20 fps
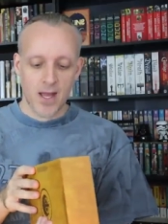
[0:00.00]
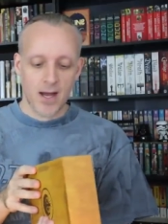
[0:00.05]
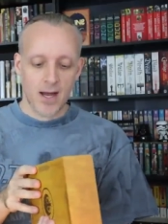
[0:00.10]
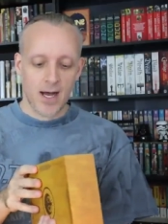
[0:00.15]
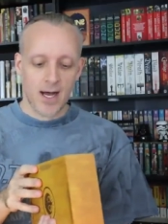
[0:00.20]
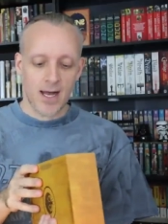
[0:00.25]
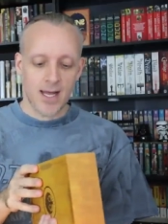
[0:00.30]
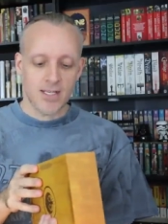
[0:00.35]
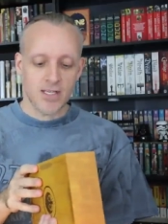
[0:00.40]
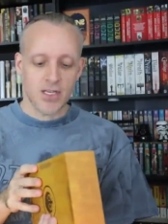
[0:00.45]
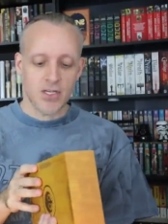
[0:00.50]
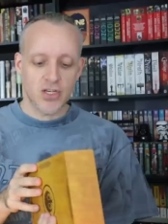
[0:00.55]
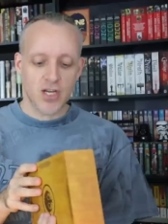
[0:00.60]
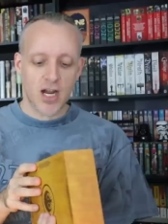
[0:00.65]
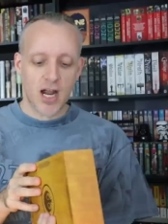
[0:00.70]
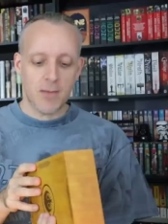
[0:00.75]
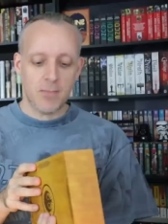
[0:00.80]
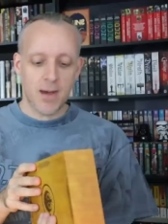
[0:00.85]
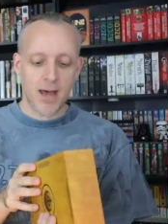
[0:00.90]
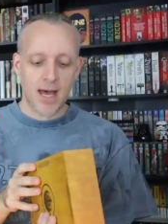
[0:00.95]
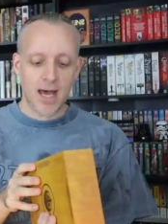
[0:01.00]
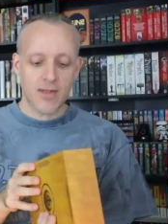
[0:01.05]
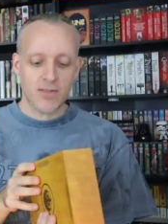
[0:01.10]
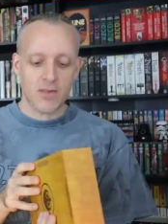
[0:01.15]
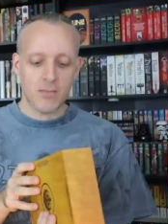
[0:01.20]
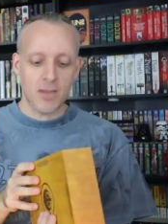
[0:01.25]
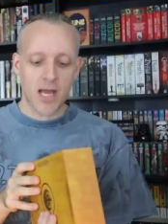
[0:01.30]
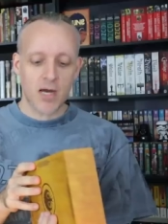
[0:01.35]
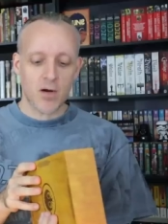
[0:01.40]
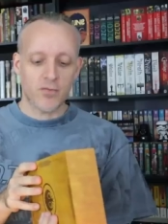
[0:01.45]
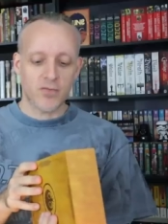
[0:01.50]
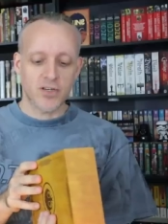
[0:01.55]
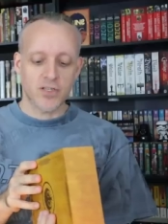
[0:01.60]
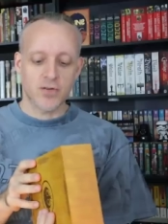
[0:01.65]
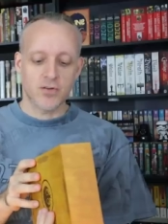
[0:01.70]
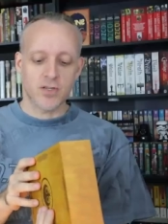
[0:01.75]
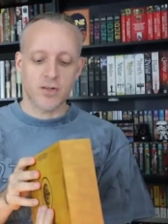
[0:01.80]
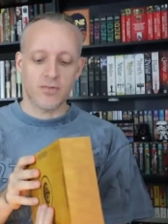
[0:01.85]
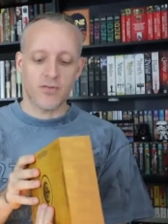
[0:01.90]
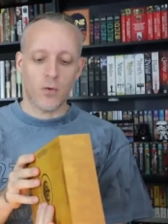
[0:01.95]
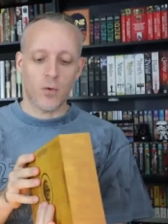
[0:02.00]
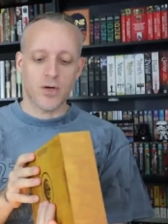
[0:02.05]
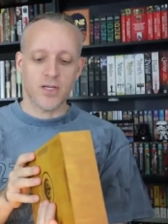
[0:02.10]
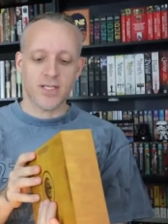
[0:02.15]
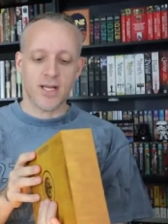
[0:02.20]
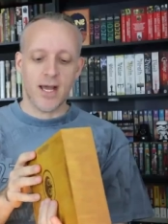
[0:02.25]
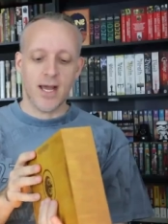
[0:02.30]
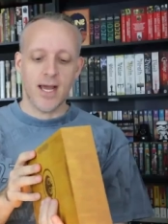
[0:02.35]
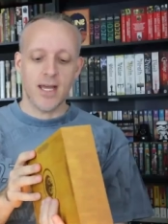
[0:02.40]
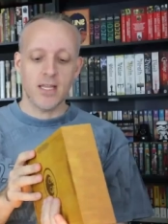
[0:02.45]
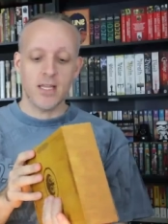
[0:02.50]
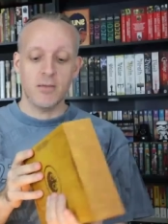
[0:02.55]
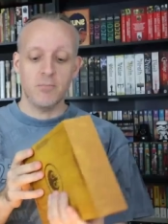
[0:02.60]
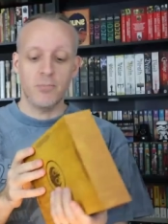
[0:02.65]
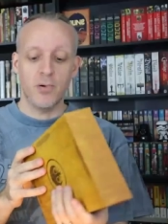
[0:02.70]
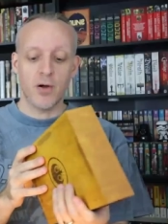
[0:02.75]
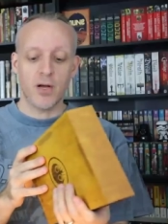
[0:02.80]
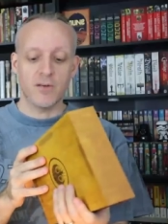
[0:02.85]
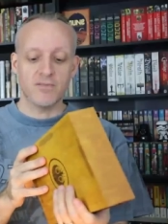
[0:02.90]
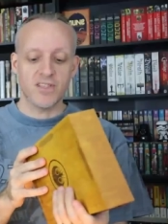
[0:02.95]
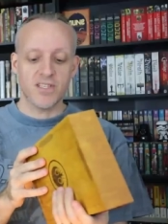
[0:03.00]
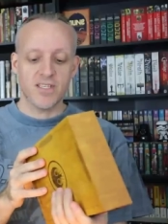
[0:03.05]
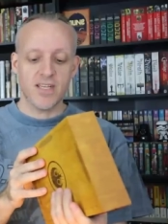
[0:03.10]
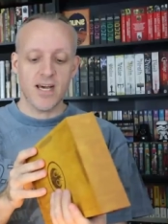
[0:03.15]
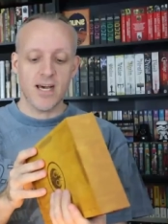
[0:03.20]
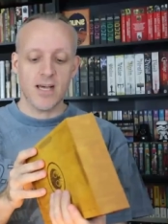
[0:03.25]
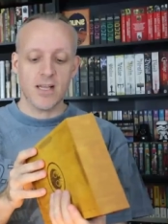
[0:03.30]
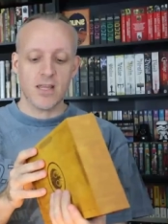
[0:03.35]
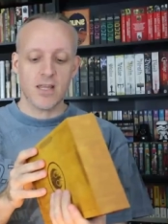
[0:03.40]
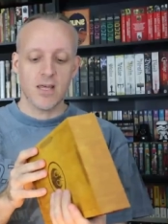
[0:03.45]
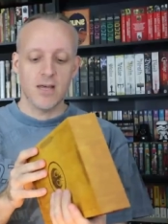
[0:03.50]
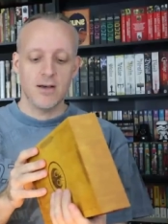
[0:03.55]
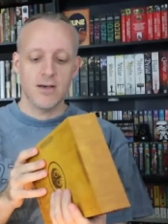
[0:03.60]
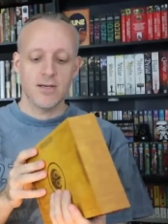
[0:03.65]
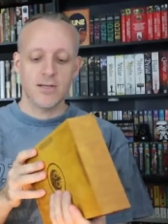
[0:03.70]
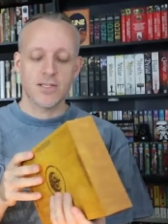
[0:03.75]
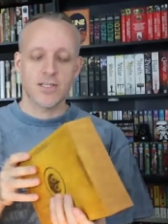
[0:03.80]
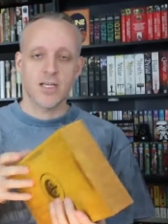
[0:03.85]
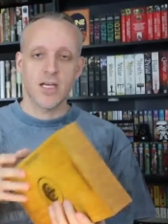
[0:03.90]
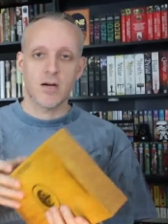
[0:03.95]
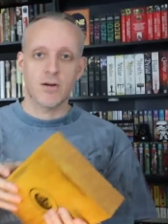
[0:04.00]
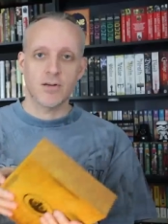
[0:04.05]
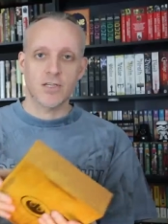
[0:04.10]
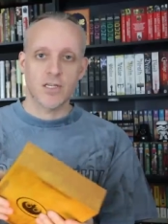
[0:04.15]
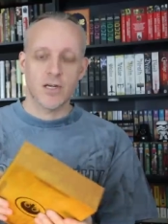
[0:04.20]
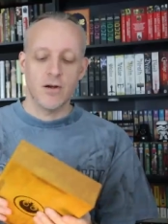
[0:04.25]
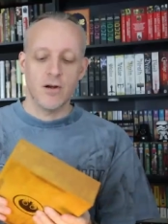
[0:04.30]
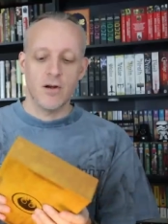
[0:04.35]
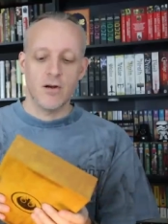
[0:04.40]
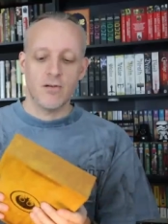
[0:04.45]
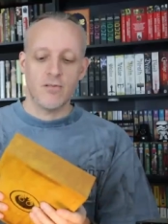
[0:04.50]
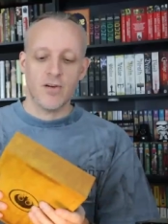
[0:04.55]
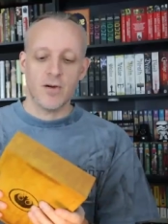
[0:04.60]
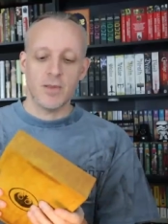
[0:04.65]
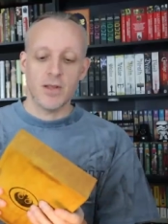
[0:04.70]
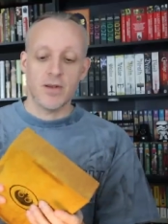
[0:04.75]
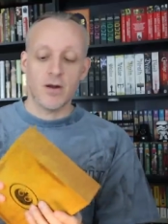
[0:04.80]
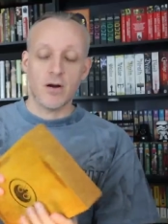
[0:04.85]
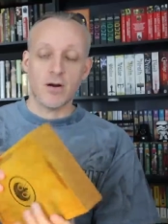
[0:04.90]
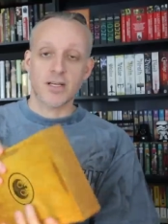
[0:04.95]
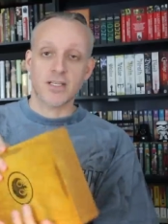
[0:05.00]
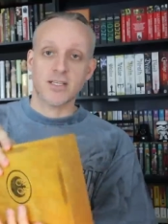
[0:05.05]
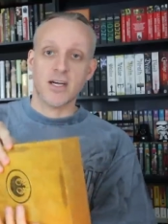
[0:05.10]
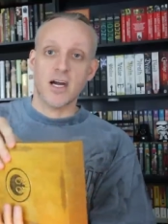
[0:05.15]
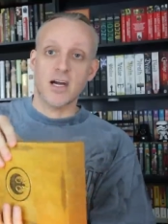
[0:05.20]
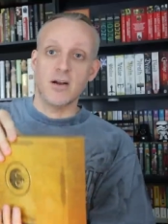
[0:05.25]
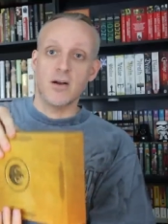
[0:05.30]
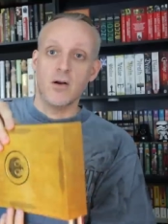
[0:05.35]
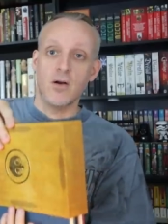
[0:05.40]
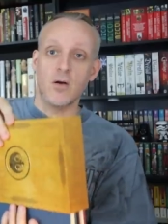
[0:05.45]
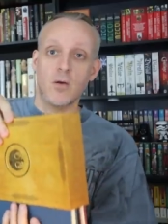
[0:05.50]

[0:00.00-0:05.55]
uh, is The Jedi Path, The Manual for Students of the Force, and The Book of Sith, Secrets from the Dark Side.